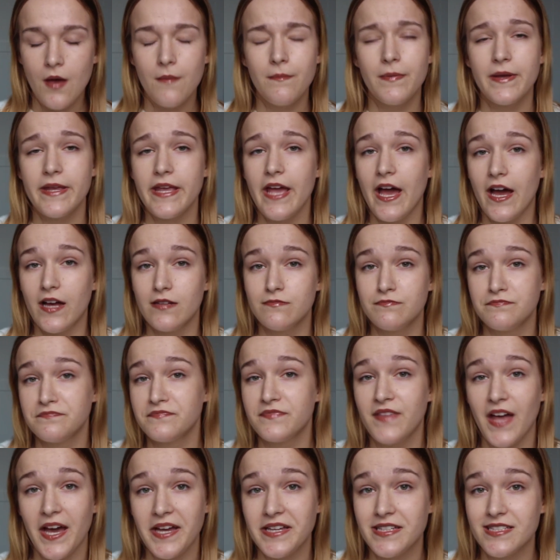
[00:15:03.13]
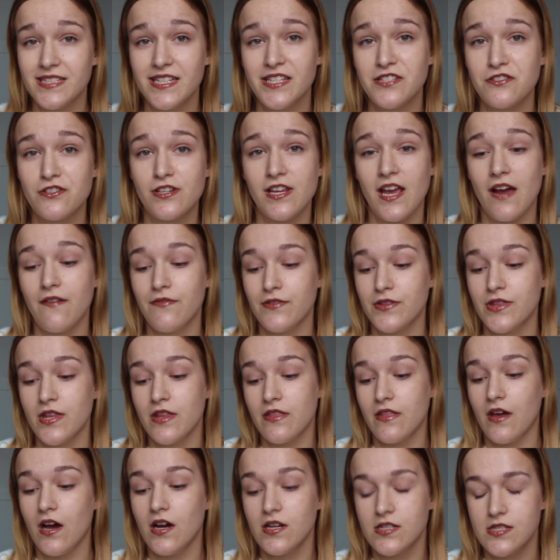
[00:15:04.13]
But yeah, that is literally
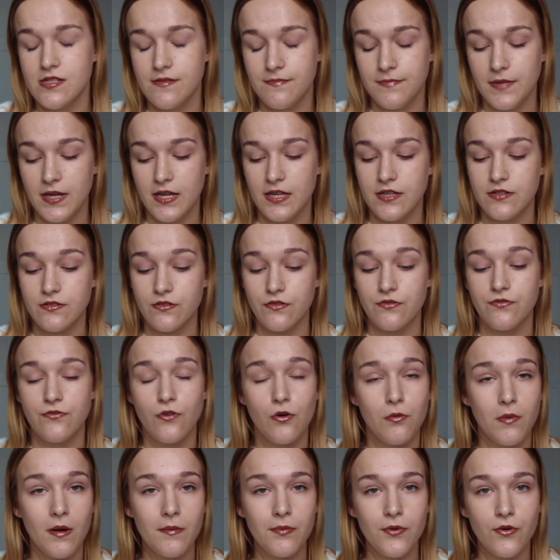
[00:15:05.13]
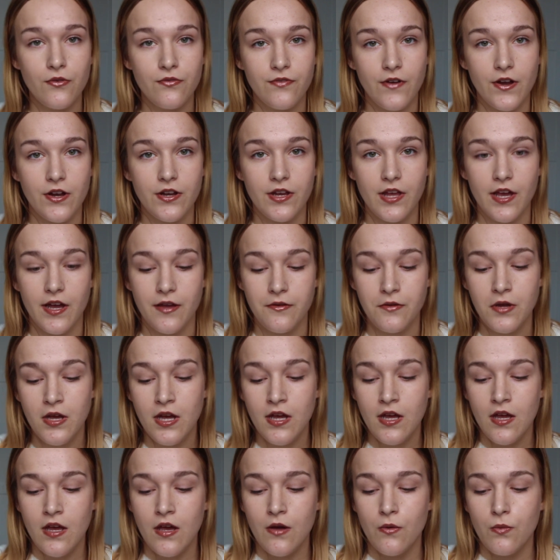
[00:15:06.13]
everything that I submitted for my portfolio.
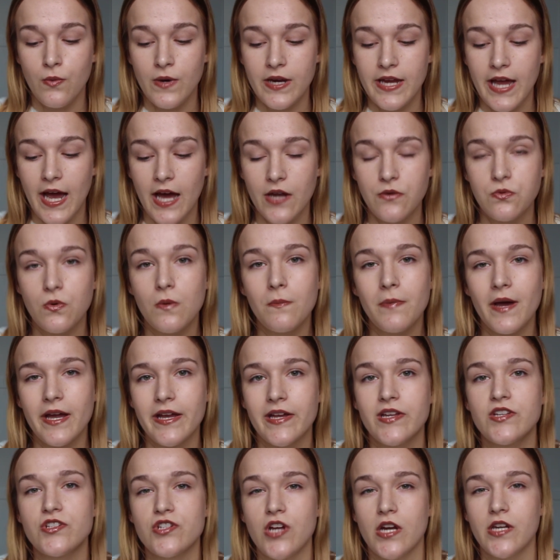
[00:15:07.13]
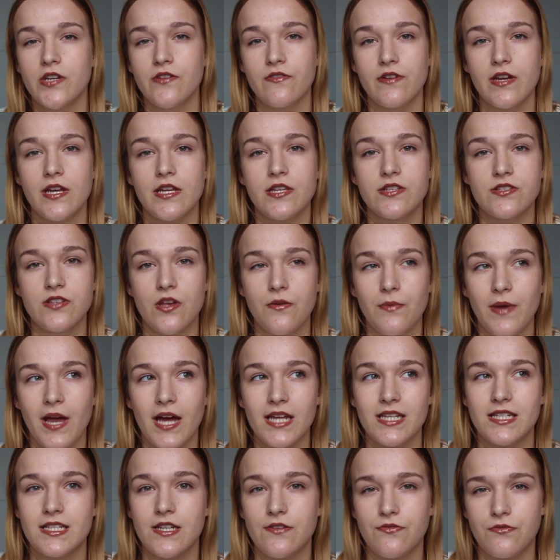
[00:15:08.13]
We had one back in January, so we
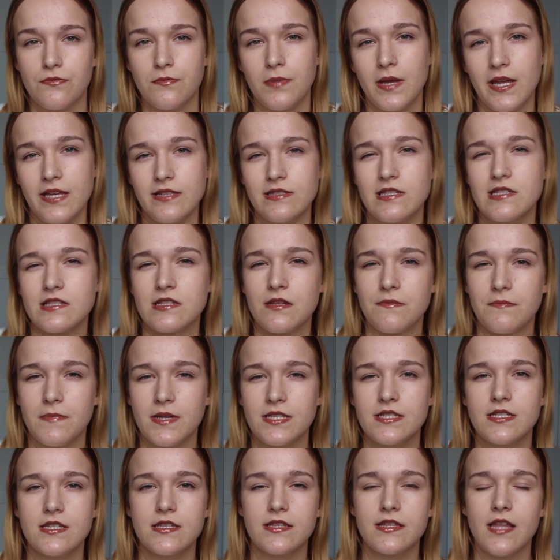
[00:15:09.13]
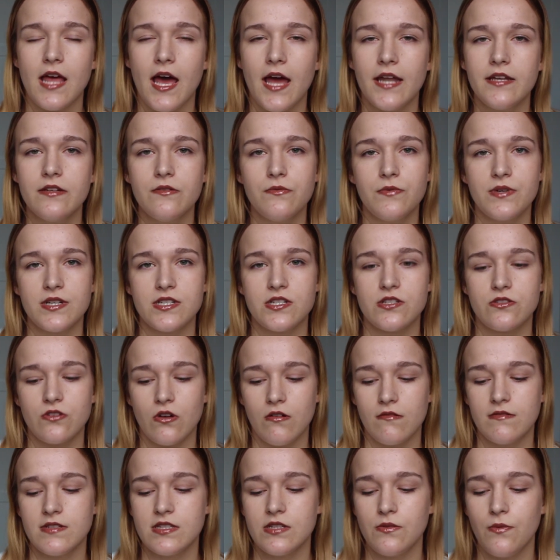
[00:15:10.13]
had different pieces submitted then, which is
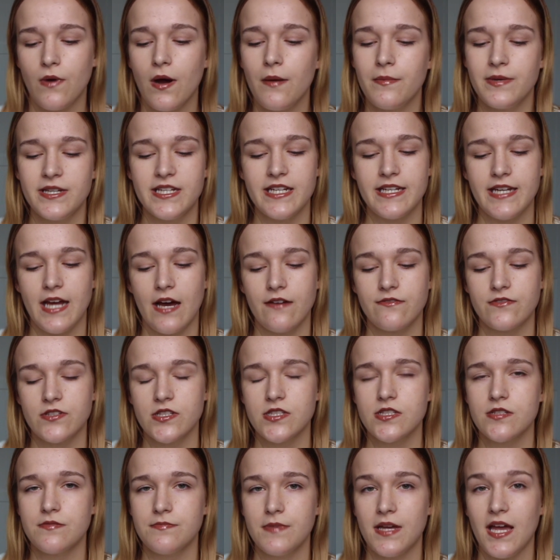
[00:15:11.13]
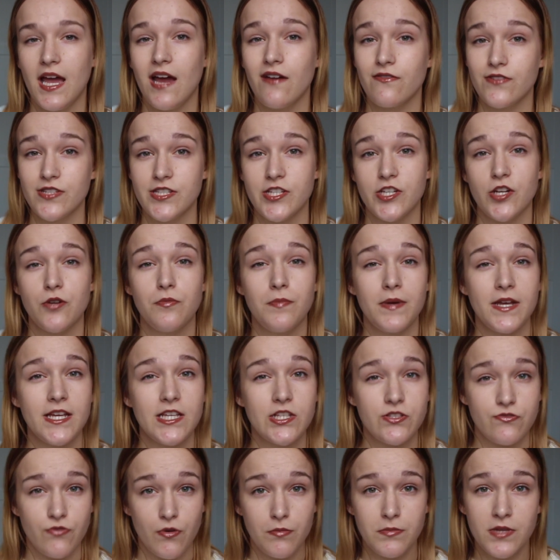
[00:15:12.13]
obviously why we didn't have to submit every single
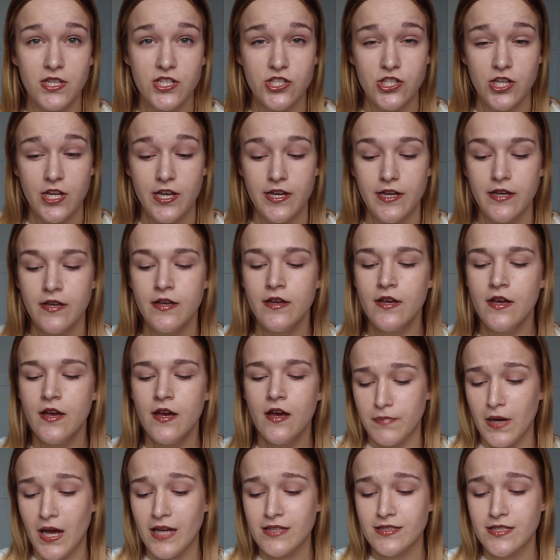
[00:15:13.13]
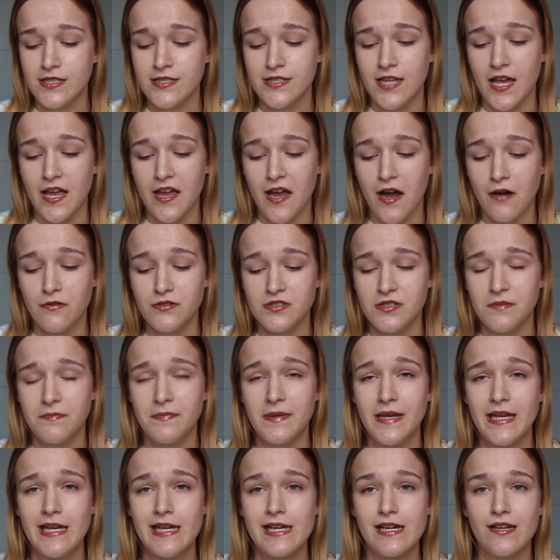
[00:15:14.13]
piece from this year. But as I say, I was a
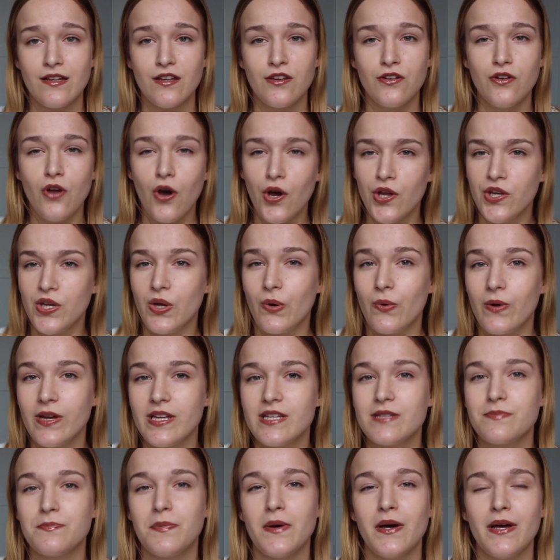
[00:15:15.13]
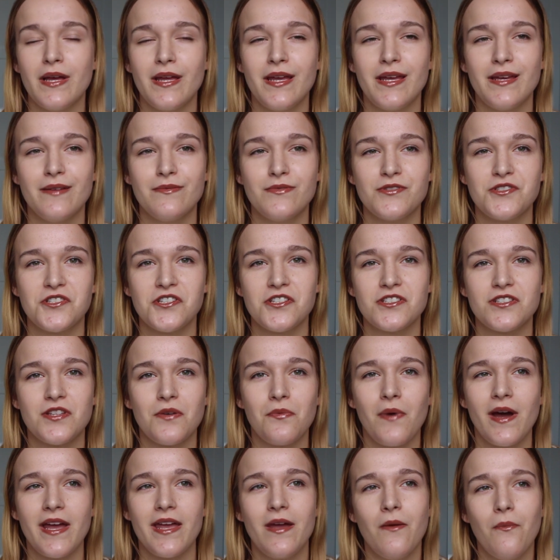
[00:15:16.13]
bit, not annoyed, but it was just the
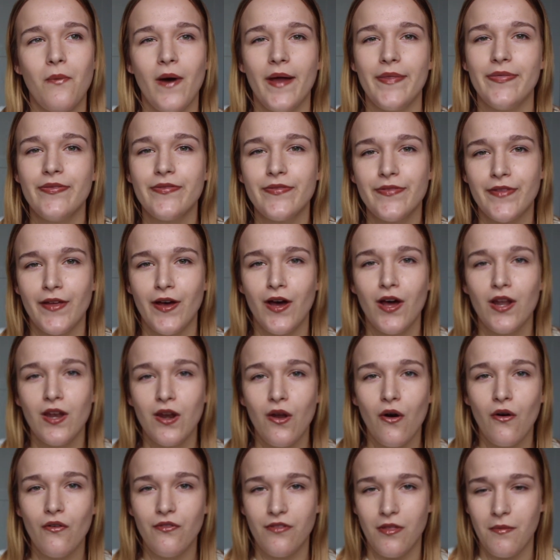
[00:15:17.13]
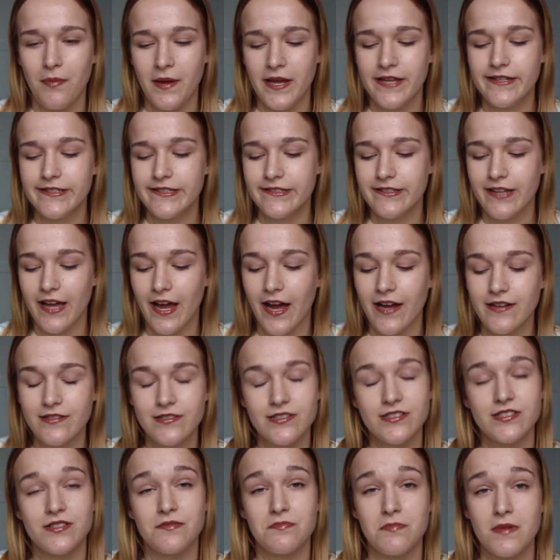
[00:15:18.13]
way it went that a lot of the pieces I had
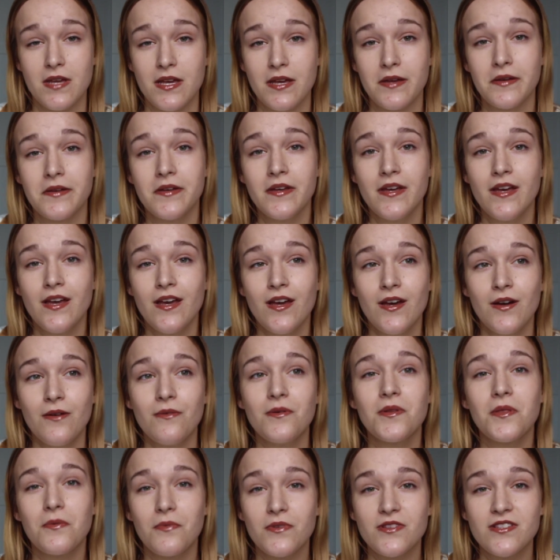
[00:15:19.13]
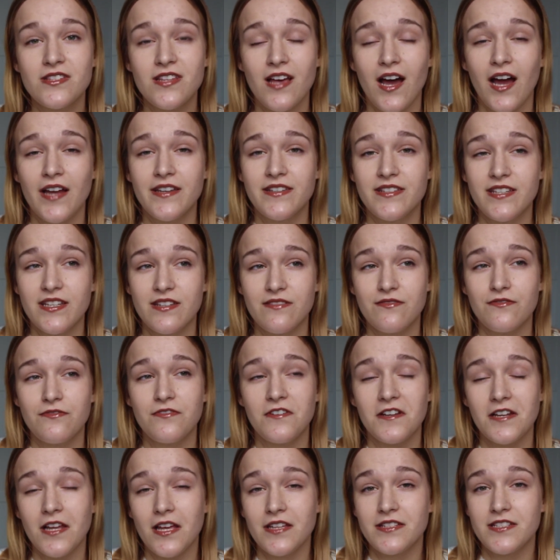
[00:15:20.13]
to submit were the ones that I didn't
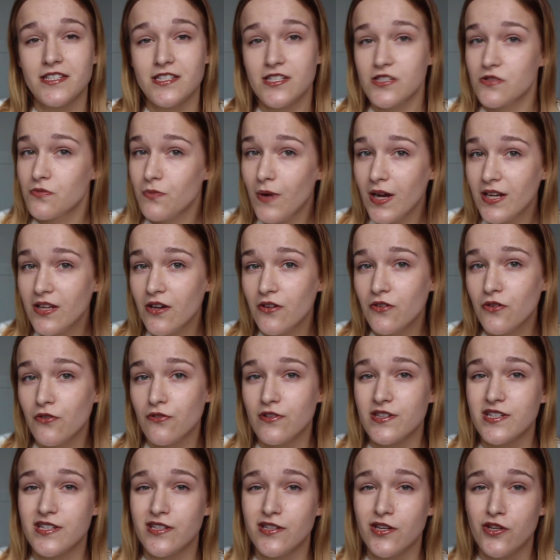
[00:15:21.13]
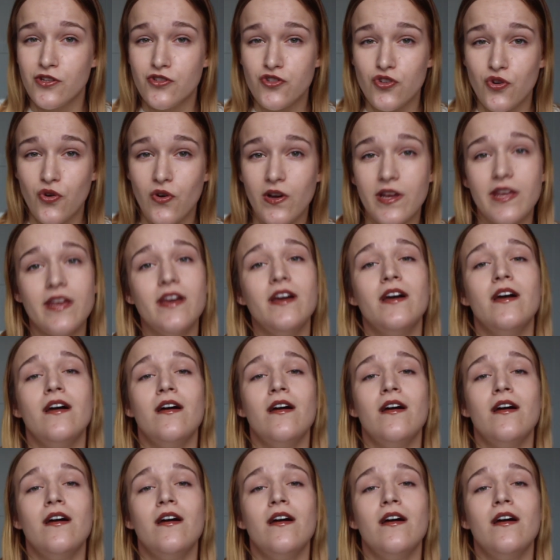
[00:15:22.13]
feel I did as well on, or I didn't enjoy.